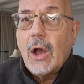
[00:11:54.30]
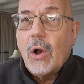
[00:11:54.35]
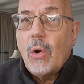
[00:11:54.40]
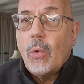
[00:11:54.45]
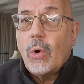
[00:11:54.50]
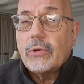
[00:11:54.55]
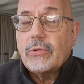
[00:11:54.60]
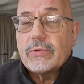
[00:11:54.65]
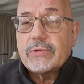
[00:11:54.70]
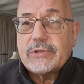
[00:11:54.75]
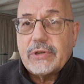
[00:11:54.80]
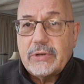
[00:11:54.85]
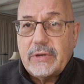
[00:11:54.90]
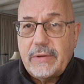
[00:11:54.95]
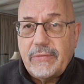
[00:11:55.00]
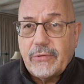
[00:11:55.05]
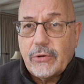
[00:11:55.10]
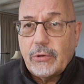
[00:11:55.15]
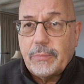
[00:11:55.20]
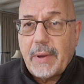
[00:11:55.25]
auxiliary
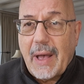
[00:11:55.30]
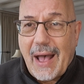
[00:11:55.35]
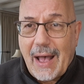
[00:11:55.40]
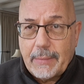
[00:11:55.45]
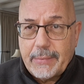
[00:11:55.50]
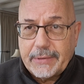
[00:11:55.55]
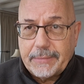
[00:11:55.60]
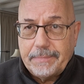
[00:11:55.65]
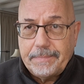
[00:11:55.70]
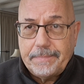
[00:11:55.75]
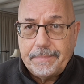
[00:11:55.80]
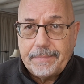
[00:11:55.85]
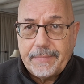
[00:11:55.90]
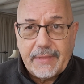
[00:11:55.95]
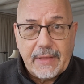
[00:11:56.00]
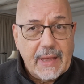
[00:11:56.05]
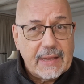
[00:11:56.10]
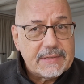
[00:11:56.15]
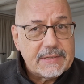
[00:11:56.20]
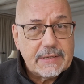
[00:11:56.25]
verb, haben.
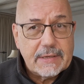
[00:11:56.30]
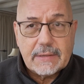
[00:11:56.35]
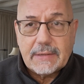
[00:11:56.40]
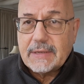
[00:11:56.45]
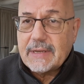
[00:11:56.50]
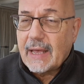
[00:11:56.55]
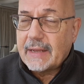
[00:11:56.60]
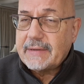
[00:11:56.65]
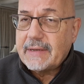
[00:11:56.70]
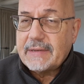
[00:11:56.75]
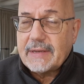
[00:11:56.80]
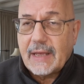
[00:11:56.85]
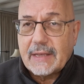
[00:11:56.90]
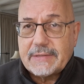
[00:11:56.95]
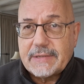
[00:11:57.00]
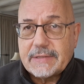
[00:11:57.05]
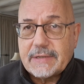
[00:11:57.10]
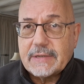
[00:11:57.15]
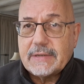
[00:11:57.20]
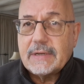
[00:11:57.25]
That's it, done and
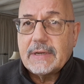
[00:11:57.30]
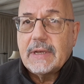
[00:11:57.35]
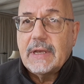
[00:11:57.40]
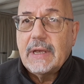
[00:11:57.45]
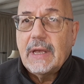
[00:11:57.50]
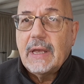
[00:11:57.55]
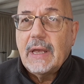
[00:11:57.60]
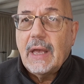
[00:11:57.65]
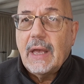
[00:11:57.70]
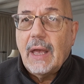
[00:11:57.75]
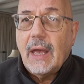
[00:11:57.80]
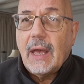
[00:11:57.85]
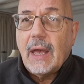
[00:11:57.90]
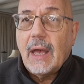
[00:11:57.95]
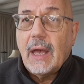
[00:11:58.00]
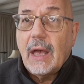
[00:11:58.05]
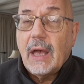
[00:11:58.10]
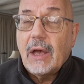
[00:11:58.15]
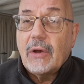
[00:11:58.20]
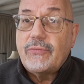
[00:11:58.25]
dusted.
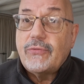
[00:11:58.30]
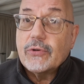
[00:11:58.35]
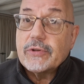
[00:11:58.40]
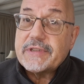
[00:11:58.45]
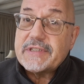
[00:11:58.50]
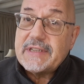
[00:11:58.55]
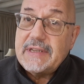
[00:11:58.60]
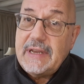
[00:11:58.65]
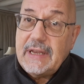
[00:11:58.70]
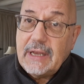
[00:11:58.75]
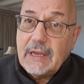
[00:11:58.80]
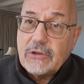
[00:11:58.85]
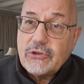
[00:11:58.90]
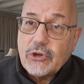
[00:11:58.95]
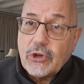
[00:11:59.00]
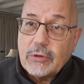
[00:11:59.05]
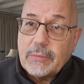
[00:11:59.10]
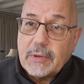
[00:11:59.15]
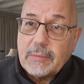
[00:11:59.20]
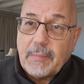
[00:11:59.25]
For sneaky
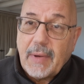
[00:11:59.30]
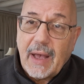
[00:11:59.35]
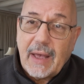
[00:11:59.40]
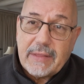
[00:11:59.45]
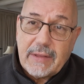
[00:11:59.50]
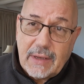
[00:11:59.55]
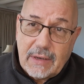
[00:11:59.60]
German, my other